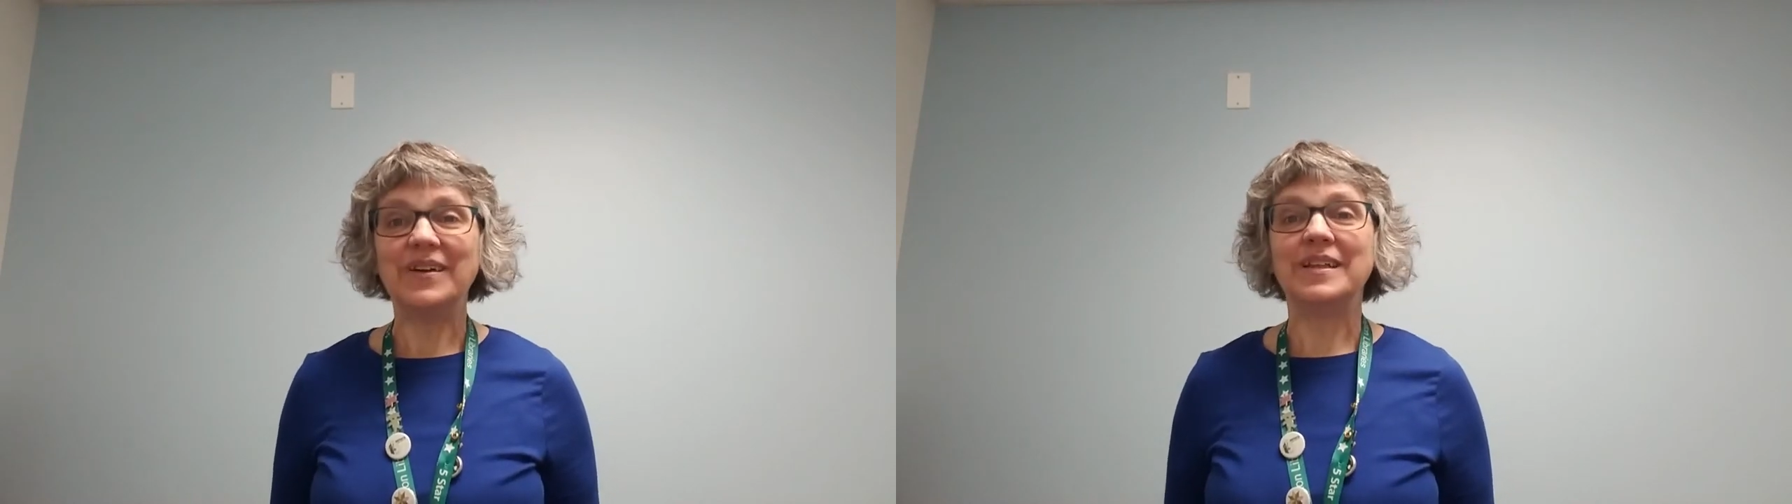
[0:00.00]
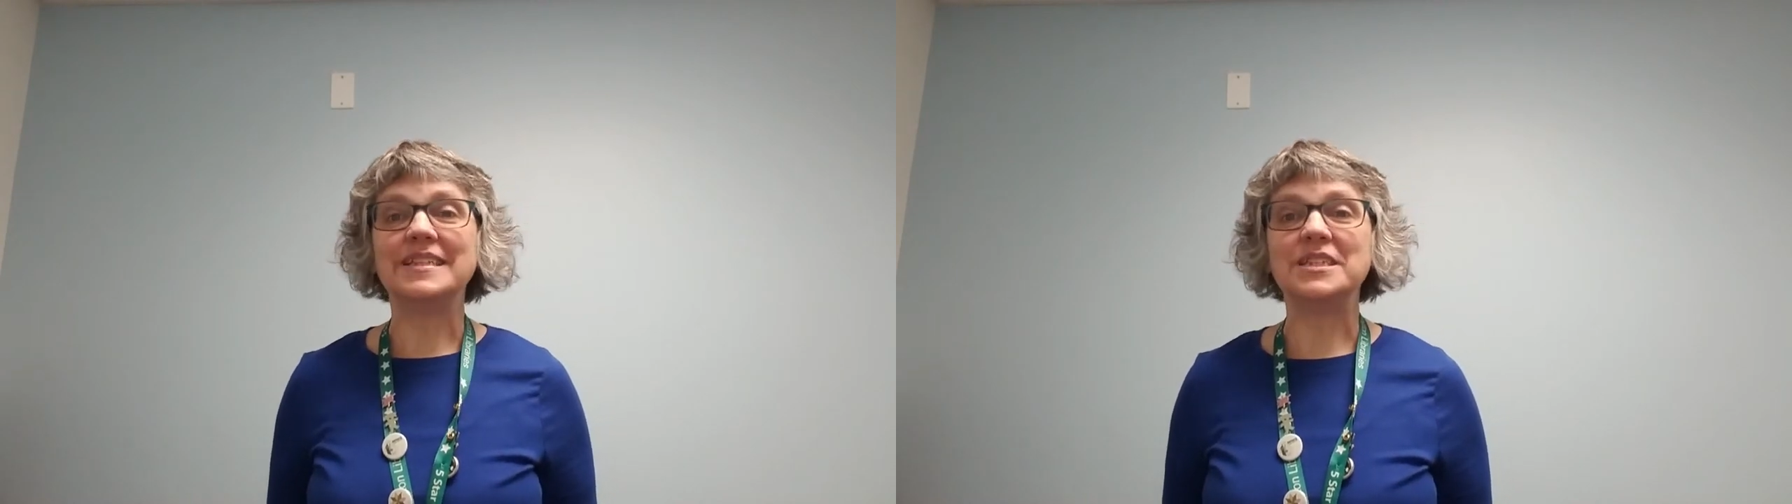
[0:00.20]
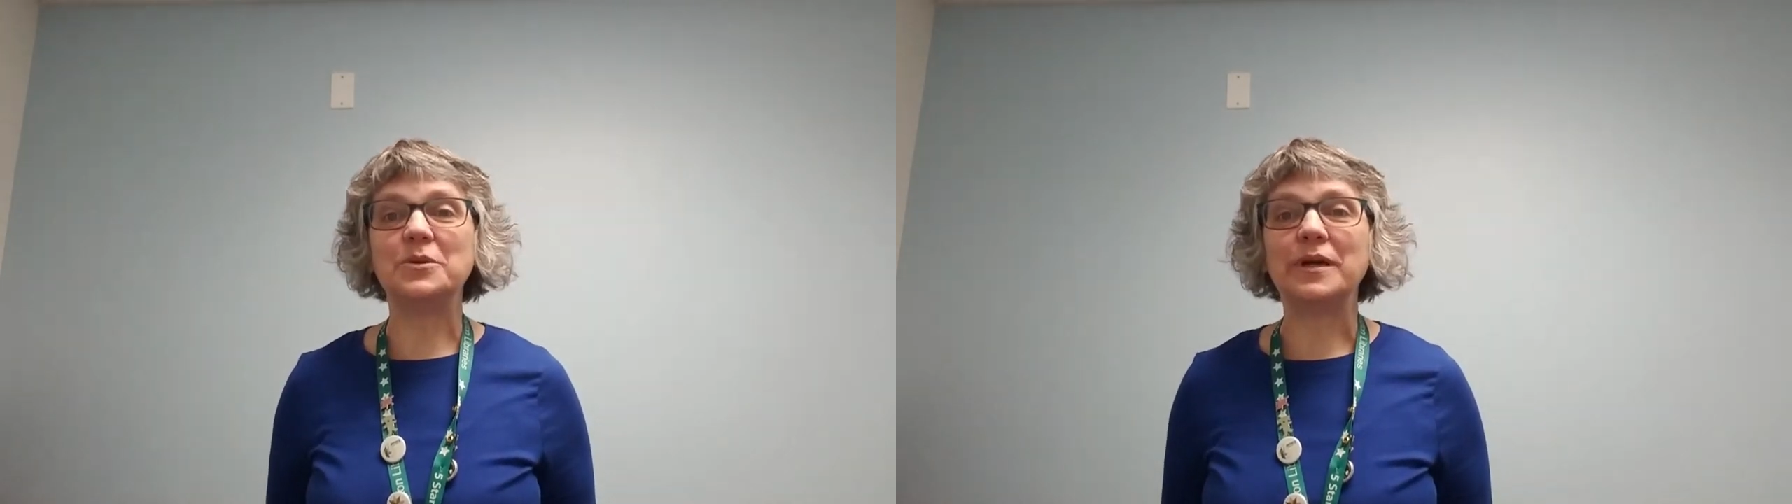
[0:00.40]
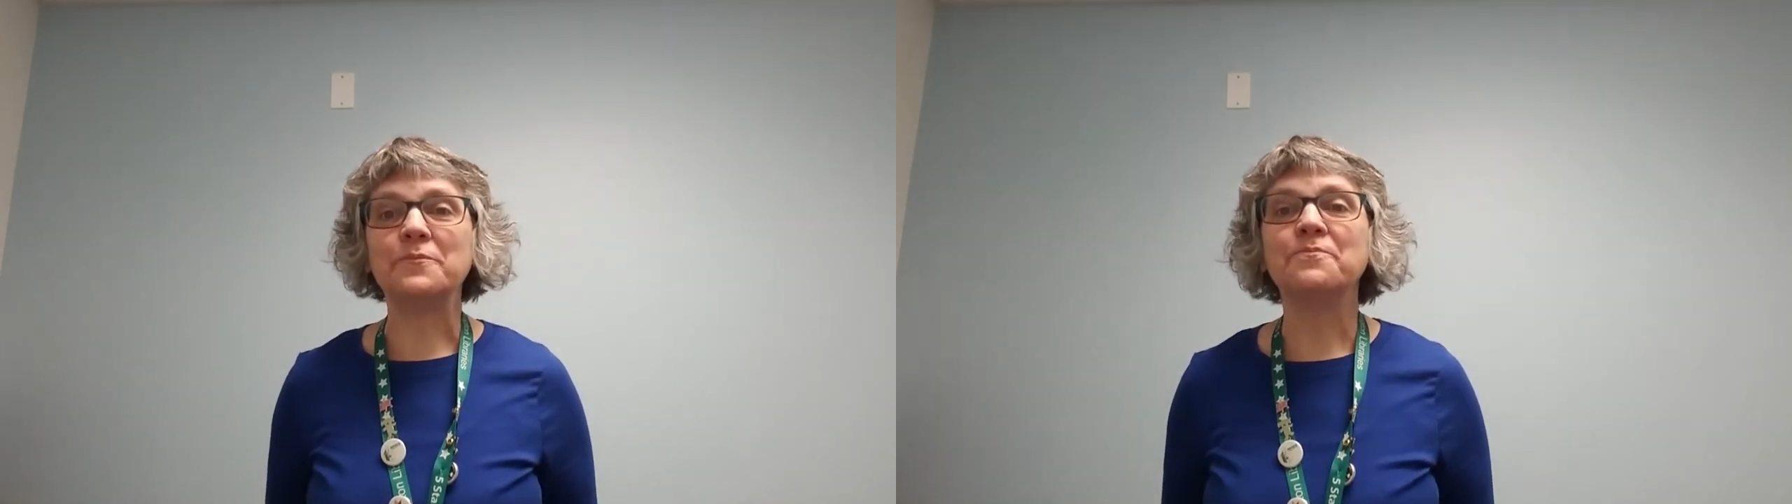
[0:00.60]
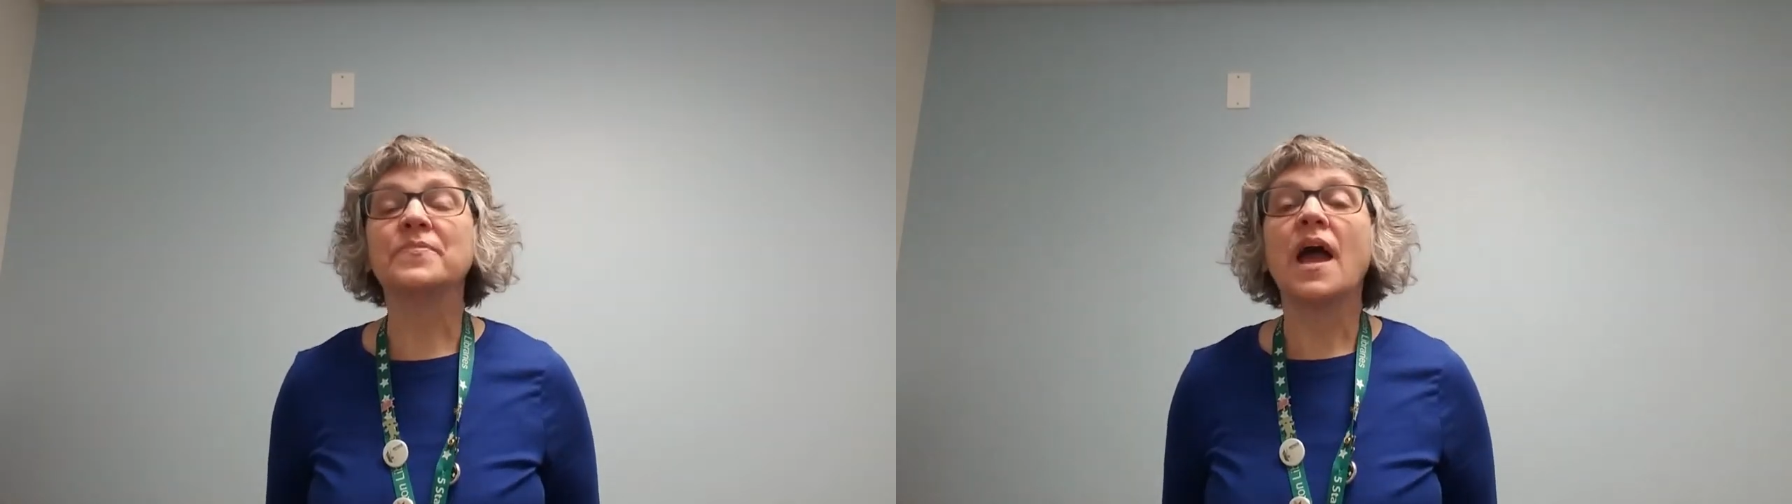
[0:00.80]
Let's do it.
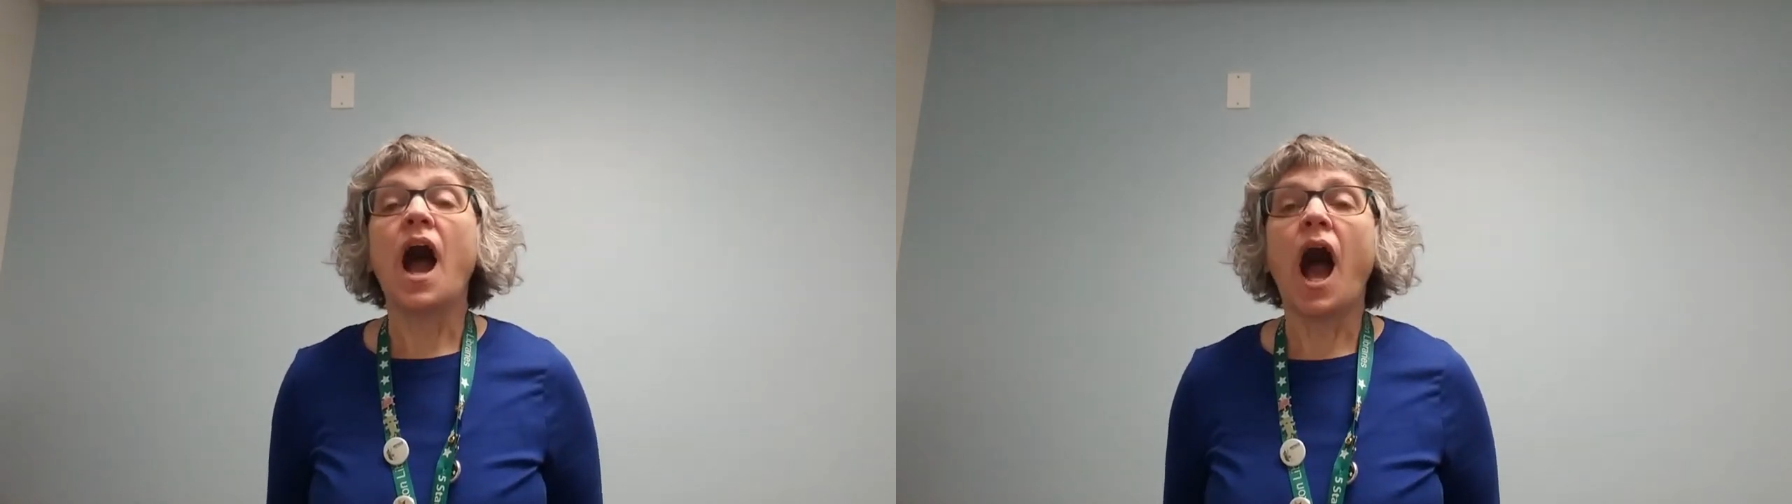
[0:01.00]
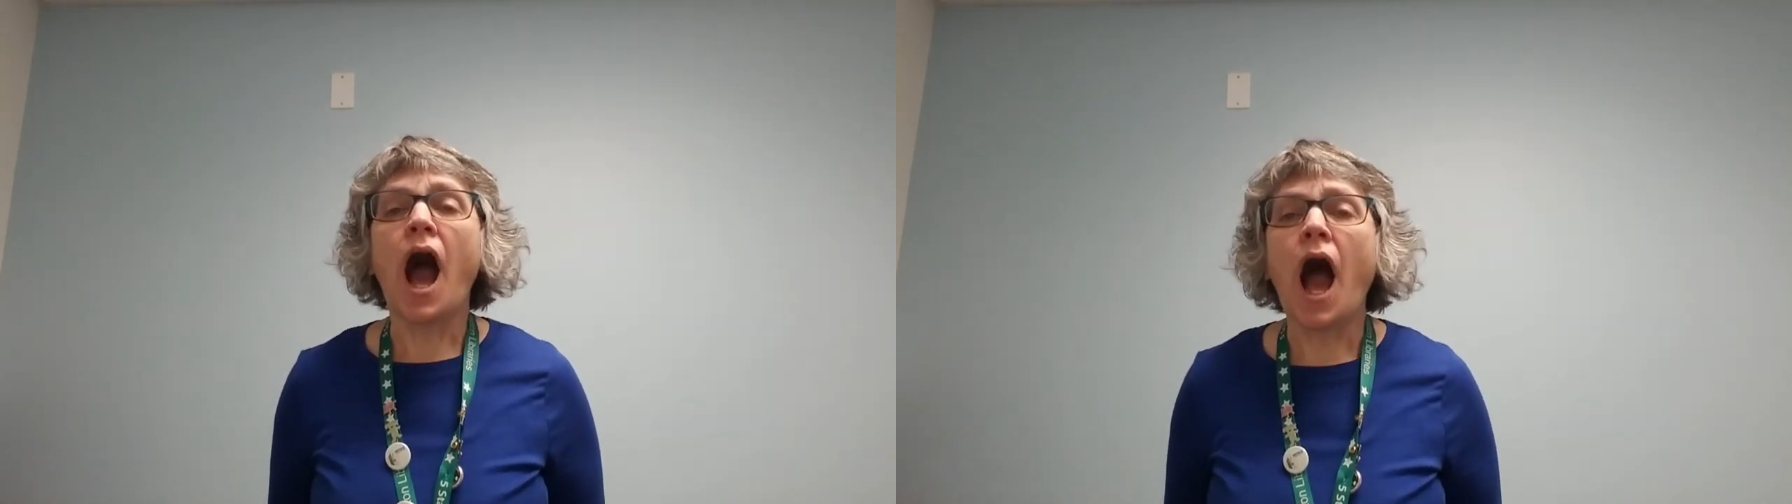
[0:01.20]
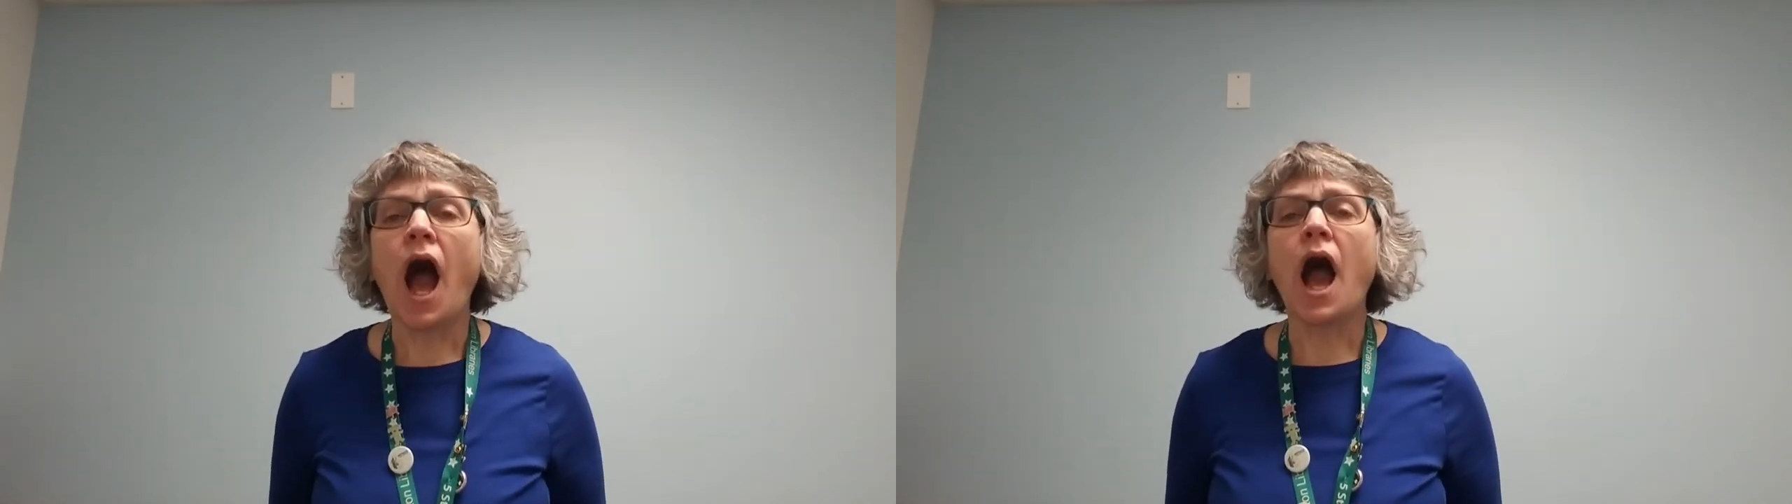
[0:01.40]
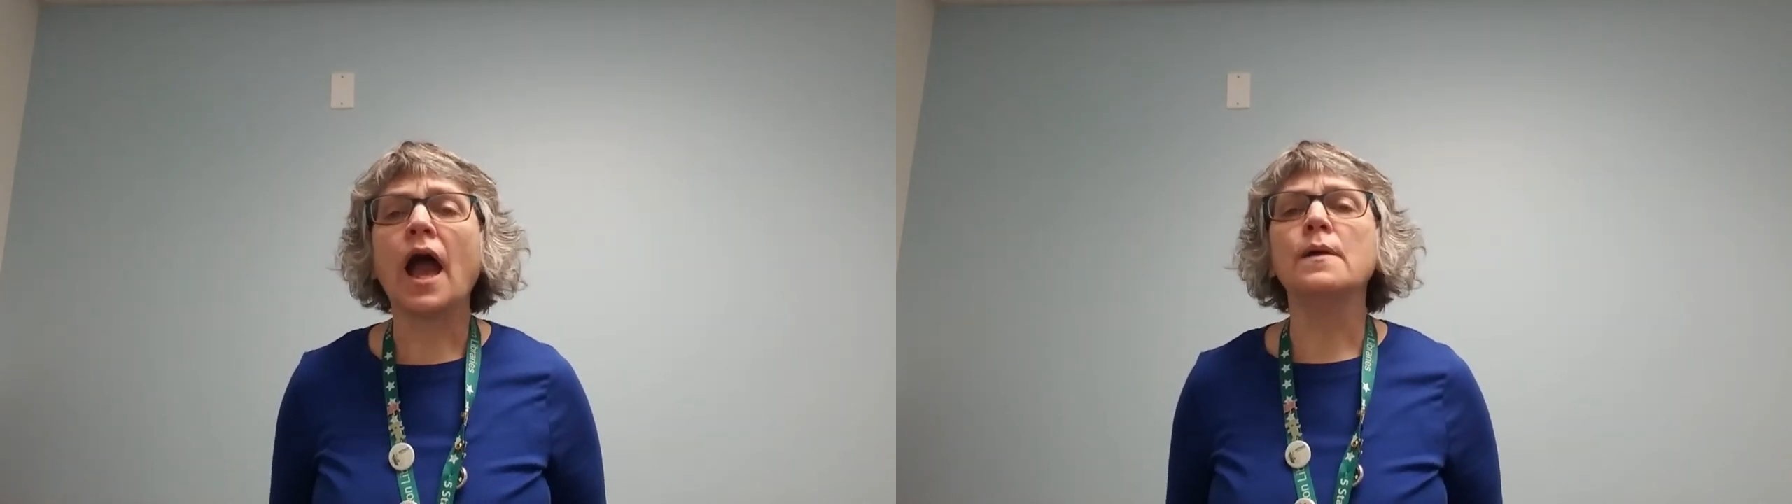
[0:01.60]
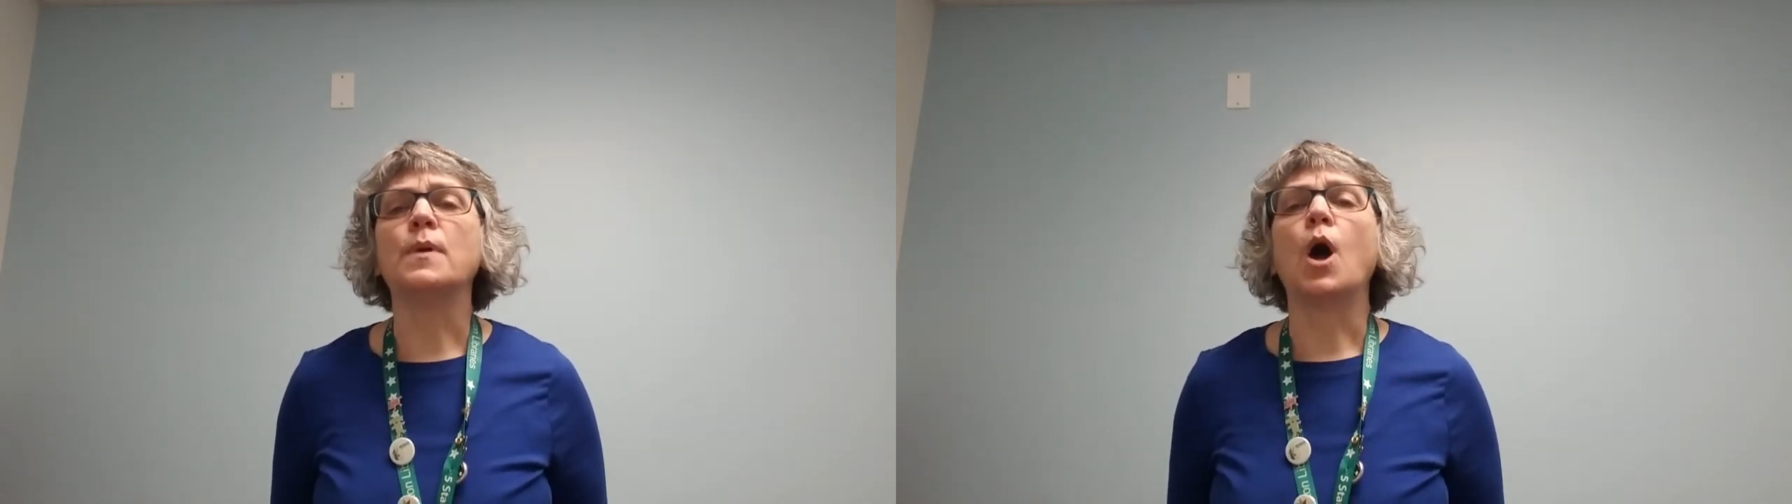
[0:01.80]

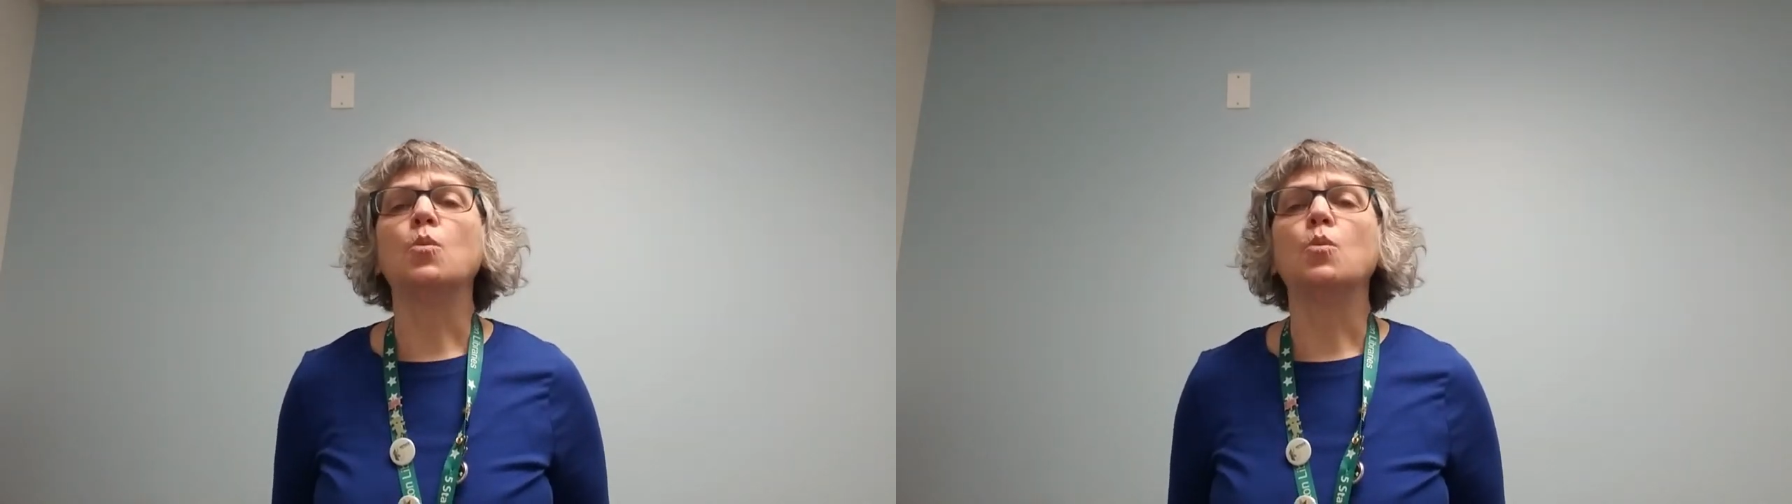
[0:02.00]
I'm a